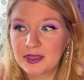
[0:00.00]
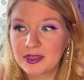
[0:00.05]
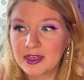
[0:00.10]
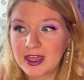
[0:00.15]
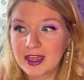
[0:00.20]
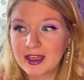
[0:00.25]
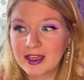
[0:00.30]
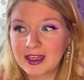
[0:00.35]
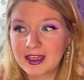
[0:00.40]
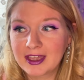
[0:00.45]

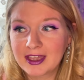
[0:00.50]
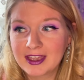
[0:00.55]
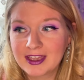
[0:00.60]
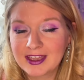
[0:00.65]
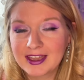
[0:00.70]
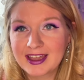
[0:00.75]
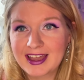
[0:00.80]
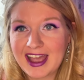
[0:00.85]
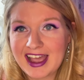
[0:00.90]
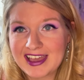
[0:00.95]
think,
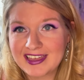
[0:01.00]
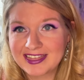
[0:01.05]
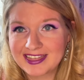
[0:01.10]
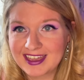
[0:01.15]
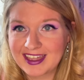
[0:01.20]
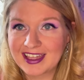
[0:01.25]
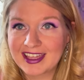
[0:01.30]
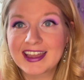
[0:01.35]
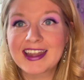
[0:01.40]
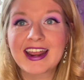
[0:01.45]

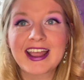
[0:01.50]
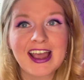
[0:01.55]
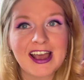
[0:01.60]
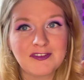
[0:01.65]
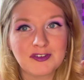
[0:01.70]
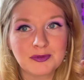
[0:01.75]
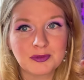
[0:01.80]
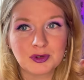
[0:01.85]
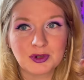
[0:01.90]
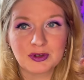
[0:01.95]
and I
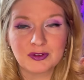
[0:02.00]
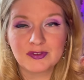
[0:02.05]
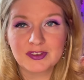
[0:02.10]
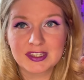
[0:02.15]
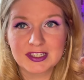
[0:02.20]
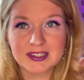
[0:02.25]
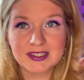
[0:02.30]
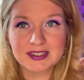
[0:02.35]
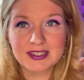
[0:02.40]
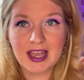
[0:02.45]
haven't proven
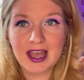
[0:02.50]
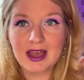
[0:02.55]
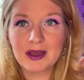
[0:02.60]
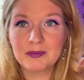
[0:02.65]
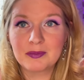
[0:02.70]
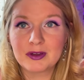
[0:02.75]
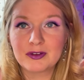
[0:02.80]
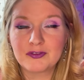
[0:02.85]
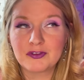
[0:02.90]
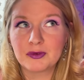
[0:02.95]
this yet,
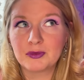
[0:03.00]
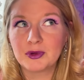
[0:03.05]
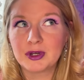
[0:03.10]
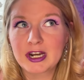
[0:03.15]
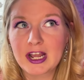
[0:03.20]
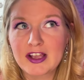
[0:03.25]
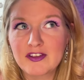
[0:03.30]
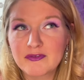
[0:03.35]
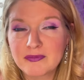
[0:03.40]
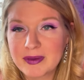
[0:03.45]
but from what
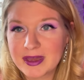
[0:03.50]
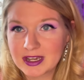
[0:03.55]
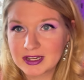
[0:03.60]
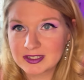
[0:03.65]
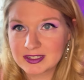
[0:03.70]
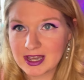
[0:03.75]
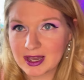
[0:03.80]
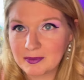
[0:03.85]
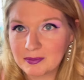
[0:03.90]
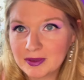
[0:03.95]
I've
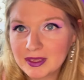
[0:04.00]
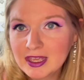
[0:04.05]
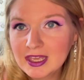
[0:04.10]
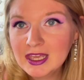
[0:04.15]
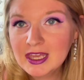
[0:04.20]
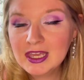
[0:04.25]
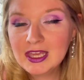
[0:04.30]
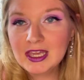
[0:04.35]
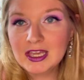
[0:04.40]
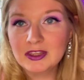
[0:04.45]
picked up
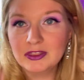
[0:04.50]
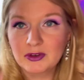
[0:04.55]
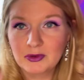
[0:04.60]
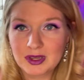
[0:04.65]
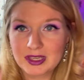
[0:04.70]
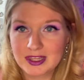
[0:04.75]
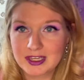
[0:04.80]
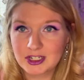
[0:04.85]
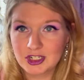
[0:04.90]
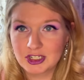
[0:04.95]
in the
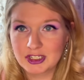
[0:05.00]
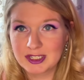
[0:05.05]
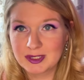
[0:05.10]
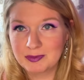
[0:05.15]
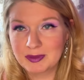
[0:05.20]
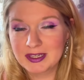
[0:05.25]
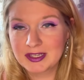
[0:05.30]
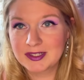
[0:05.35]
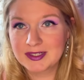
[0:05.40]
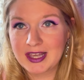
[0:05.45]
way that she
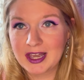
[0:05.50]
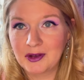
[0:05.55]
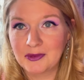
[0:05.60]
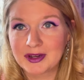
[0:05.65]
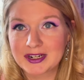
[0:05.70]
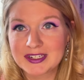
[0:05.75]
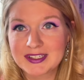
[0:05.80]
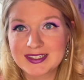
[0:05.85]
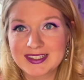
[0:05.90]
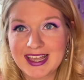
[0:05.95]
speaks, I
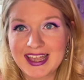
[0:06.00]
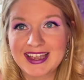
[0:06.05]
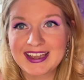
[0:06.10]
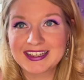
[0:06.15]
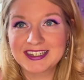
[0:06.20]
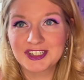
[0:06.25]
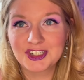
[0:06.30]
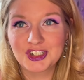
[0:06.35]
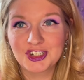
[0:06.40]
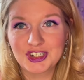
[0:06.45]
want to
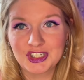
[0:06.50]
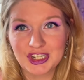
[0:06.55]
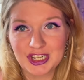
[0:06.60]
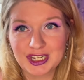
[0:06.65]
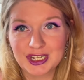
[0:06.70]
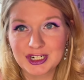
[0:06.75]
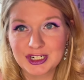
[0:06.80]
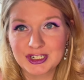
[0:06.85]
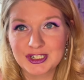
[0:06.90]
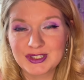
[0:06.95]
say
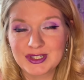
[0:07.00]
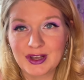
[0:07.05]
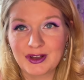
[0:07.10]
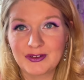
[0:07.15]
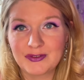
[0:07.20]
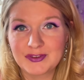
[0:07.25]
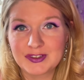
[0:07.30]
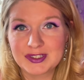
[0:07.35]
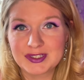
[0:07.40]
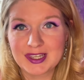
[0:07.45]
she
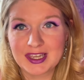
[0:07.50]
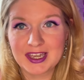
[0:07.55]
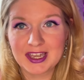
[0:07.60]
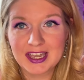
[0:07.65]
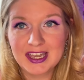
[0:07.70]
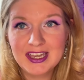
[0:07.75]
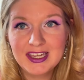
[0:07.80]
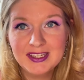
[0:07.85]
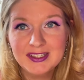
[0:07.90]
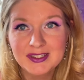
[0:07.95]
herself is like
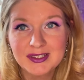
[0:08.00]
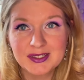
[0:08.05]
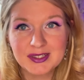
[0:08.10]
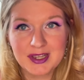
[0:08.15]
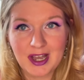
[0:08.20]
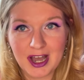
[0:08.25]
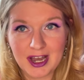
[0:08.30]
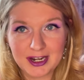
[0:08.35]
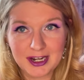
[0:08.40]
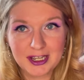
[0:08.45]

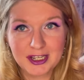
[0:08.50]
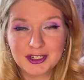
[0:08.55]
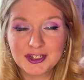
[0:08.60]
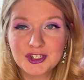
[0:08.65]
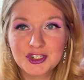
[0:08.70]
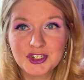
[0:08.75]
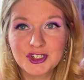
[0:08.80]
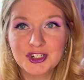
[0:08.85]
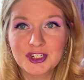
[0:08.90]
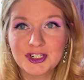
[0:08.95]

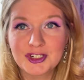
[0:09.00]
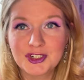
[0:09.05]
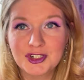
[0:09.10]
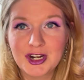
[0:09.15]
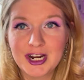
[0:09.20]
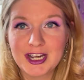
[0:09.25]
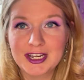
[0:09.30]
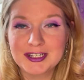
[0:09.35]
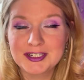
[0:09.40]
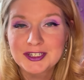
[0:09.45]
Scottish
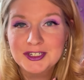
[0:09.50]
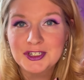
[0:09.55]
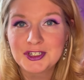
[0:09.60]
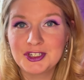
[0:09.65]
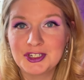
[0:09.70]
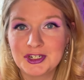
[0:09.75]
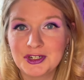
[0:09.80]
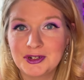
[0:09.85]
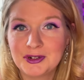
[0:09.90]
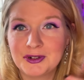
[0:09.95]
trying to
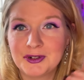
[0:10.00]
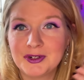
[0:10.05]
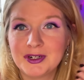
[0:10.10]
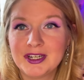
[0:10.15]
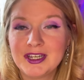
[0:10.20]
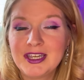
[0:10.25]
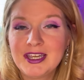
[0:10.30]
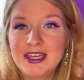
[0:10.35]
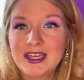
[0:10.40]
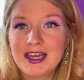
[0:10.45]
do
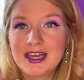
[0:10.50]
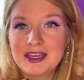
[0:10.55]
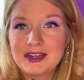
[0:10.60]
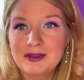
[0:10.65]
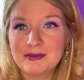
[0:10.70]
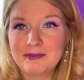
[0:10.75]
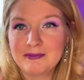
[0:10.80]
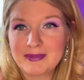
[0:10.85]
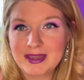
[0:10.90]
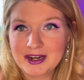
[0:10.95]
an
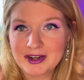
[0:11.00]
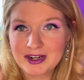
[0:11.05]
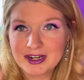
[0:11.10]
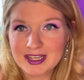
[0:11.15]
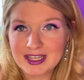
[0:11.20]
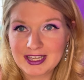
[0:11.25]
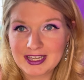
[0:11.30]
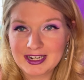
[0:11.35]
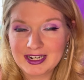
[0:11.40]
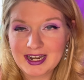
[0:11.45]

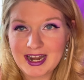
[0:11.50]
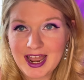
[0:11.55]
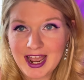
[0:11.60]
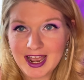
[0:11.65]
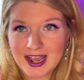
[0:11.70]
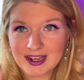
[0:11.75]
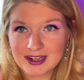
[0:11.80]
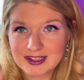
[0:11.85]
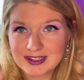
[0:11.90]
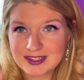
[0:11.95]
American
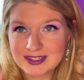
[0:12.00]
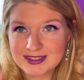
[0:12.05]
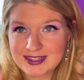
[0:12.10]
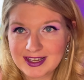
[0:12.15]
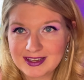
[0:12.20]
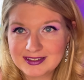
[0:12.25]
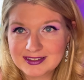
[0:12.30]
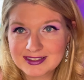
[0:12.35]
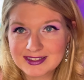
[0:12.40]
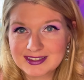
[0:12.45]

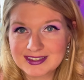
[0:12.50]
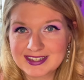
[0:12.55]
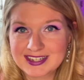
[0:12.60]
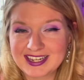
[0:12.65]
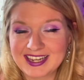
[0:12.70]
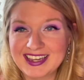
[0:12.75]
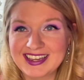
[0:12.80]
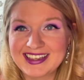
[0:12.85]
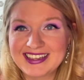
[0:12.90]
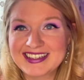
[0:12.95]
accent
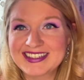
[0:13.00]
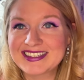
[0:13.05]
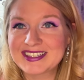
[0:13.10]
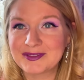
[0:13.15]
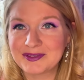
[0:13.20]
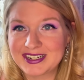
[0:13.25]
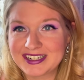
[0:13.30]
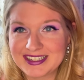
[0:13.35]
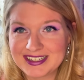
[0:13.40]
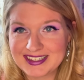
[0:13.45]
is
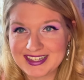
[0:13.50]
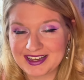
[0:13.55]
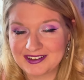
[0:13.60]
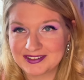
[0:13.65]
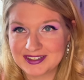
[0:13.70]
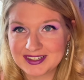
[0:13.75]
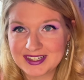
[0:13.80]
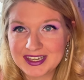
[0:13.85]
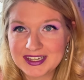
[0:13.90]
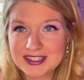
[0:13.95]
what it
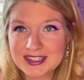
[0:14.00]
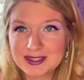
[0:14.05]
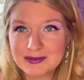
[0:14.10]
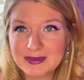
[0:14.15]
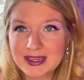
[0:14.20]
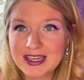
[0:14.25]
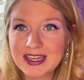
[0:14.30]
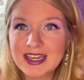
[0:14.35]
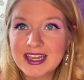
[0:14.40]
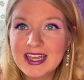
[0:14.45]
sounds like to
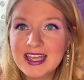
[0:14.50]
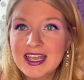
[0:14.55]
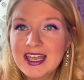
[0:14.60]
me.